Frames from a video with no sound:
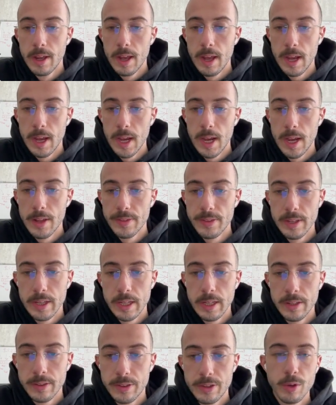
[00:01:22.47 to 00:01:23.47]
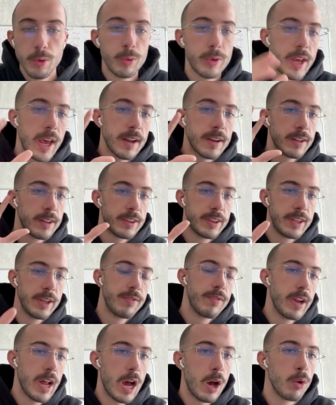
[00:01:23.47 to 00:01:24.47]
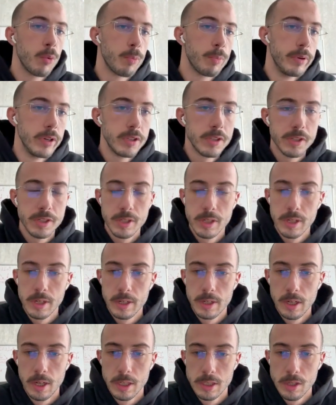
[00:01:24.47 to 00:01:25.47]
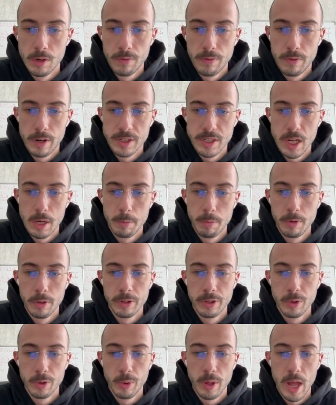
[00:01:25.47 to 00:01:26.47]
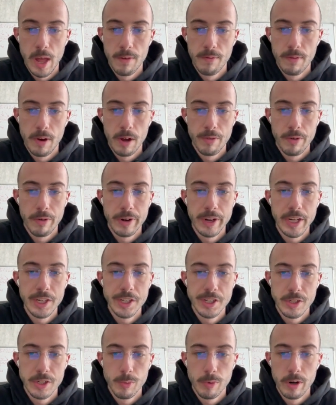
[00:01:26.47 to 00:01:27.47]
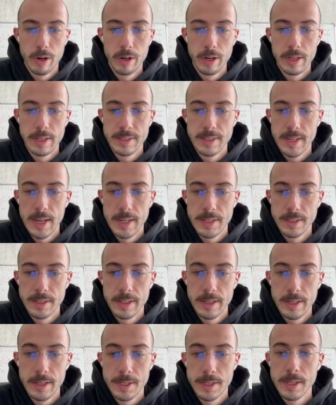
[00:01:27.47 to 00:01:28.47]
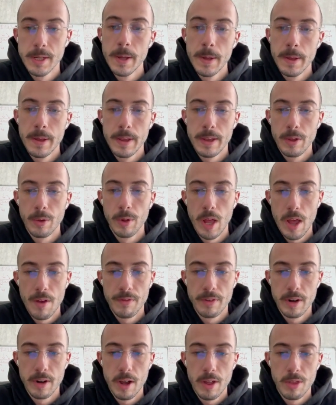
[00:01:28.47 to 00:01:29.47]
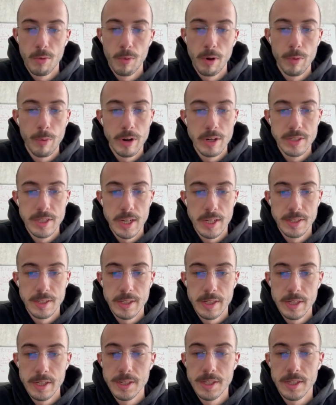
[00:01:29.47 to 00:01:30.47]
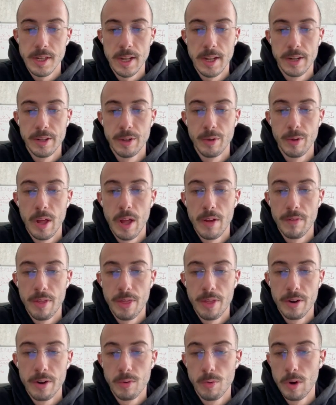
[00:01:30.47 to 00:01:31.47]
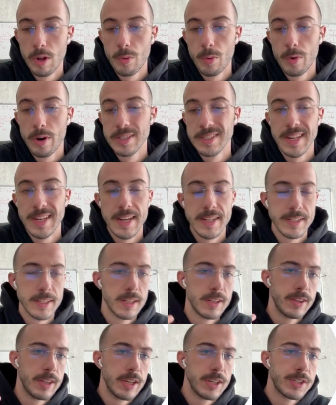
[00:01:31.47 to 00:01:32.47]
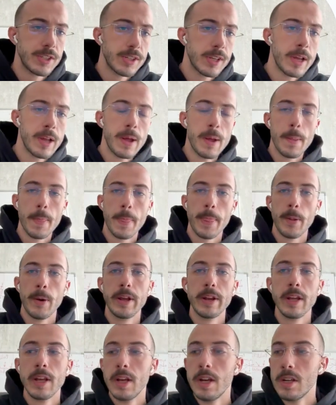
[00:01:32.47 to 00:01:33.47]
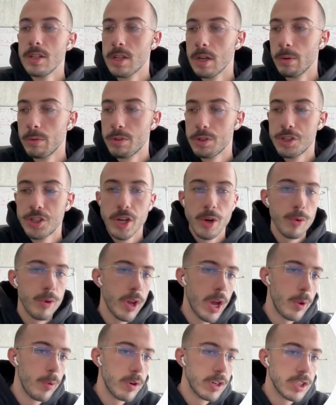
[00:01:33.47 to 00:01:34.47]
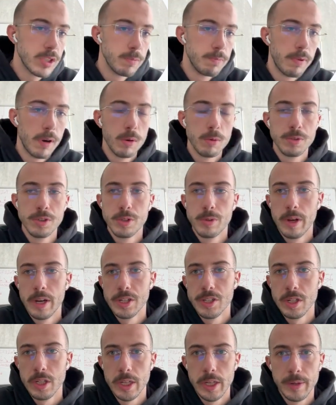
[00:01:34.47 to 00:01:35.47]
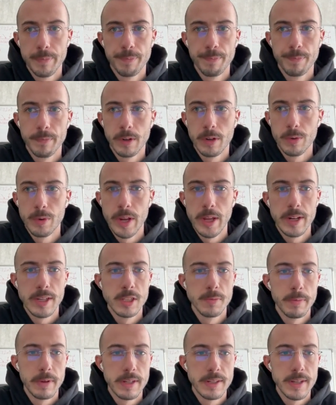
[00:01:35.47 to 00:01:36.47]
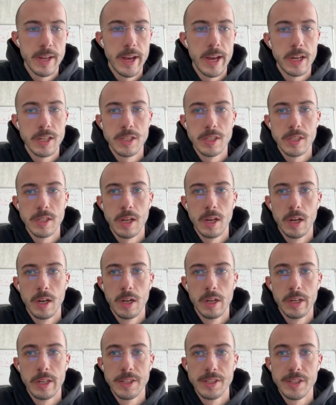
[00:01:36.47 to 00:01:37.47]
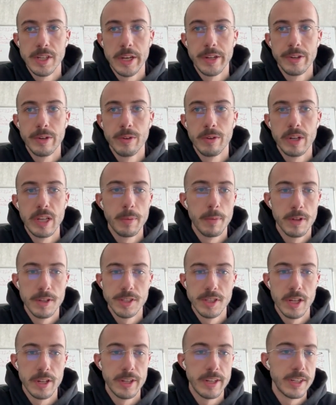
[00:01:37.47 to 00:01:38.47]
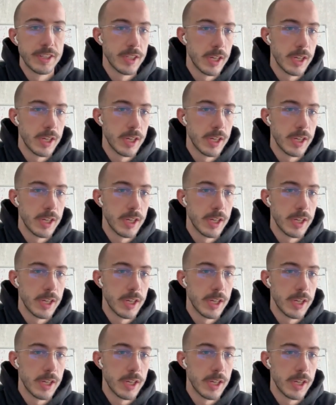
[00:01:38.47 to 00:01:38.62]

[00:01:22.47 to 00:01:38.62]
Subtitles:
And you'll get different outputs. So for example, you'll have one variation where it says this, you'll have another one where it says this, and you'll have a third one where it says this, right? So to show you how you're supposed to actually create a Spintax inside your email sending